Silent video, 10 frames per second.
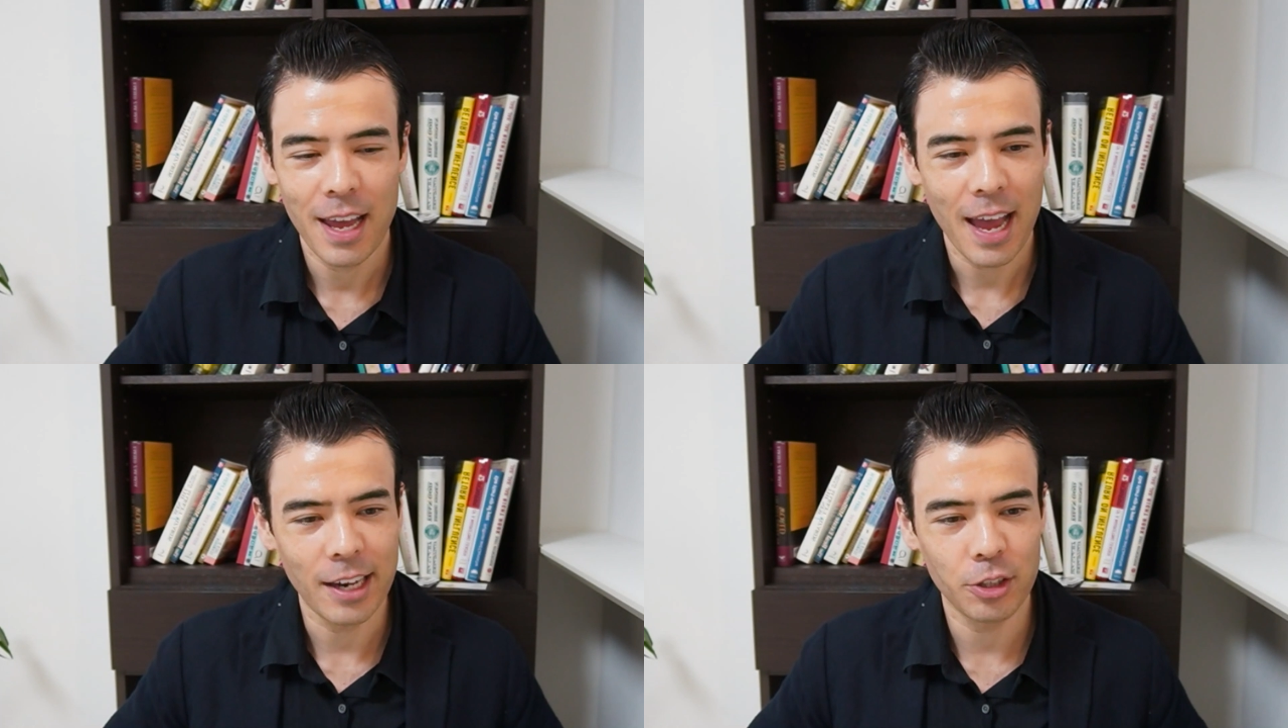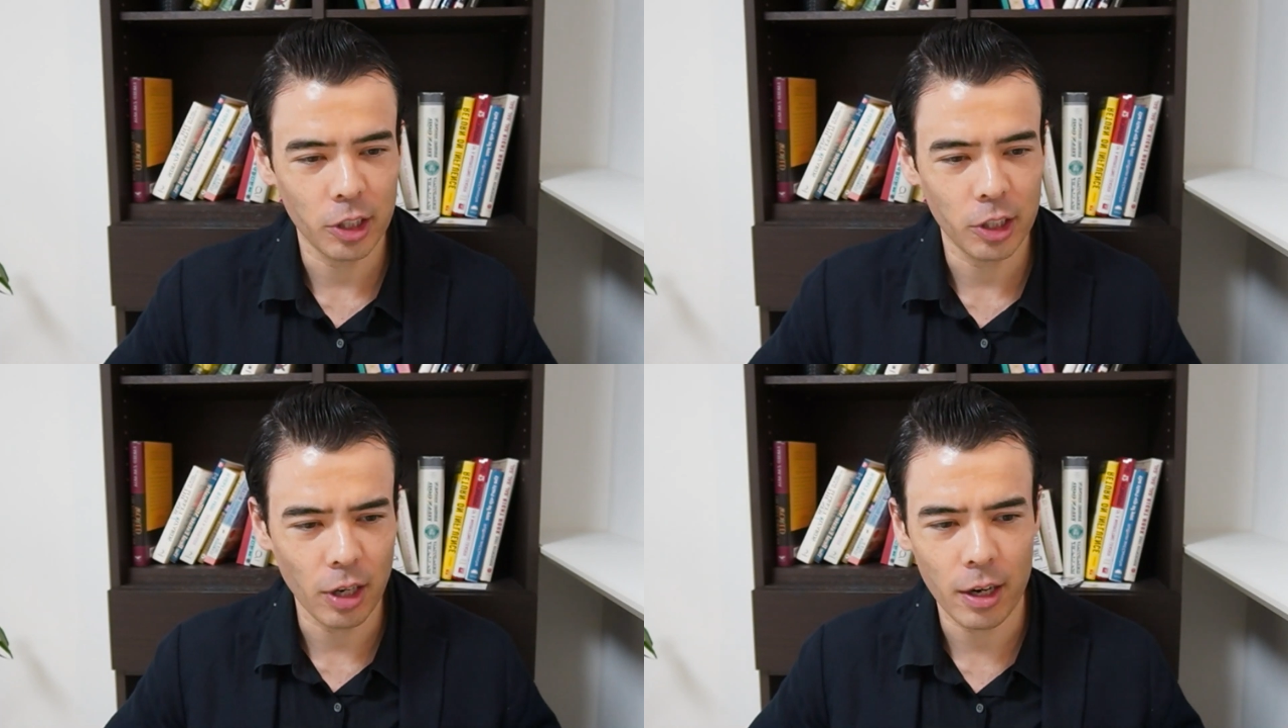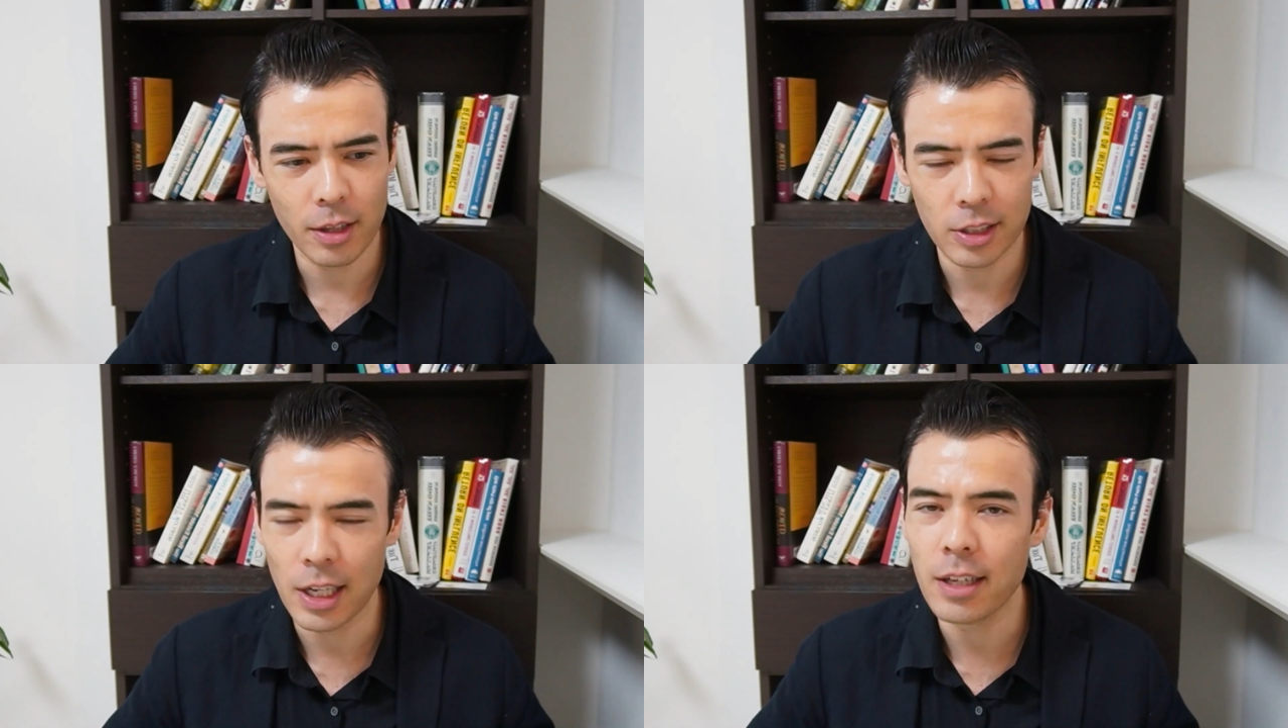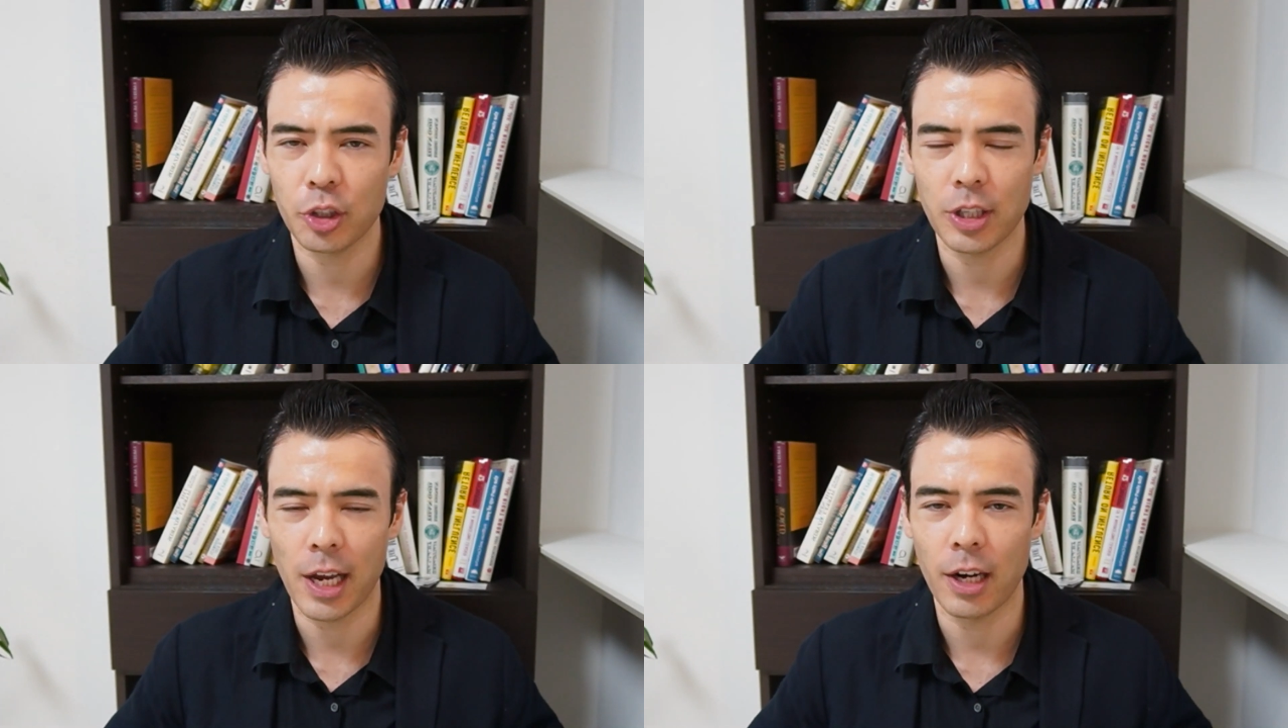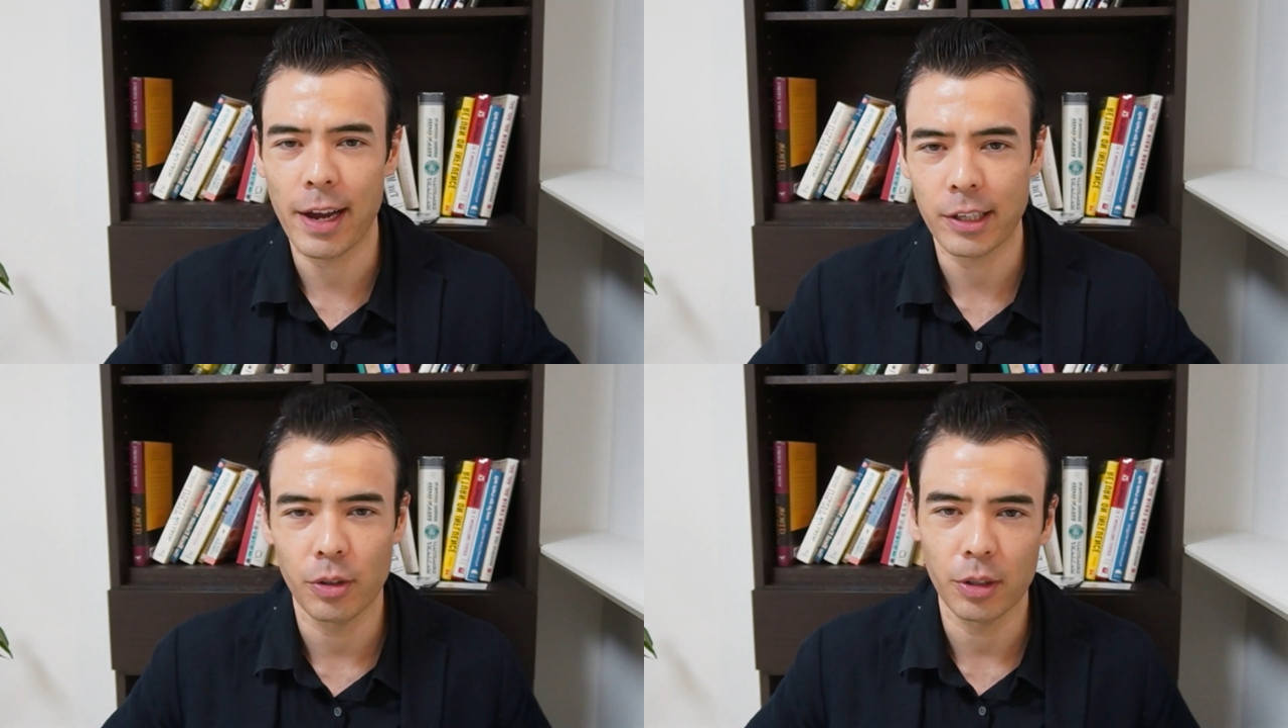And just started this English channel
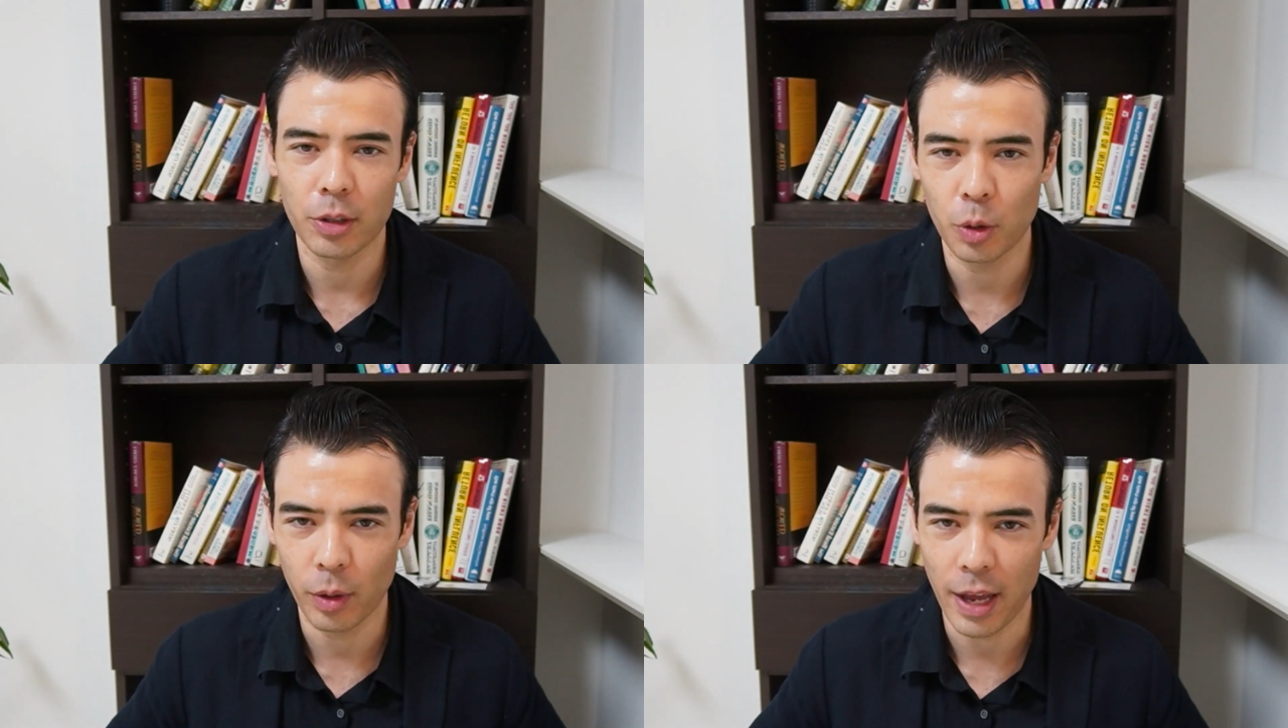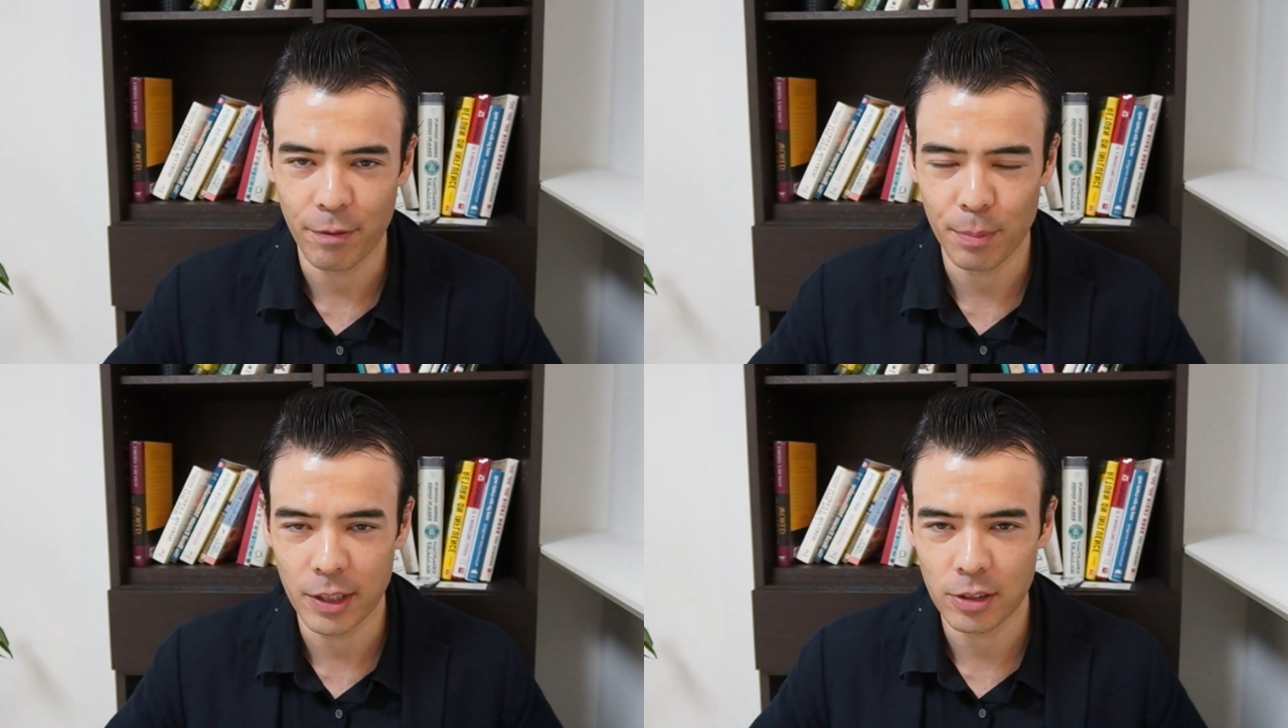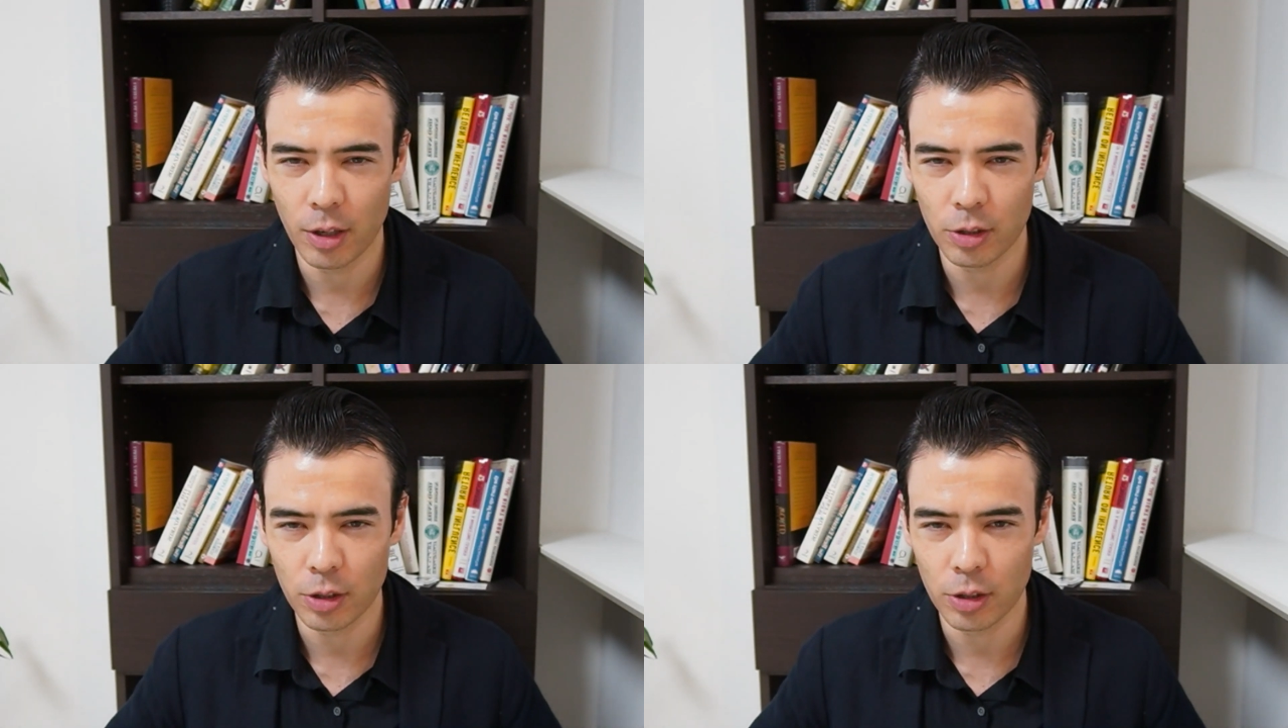actually only two and a half months ago.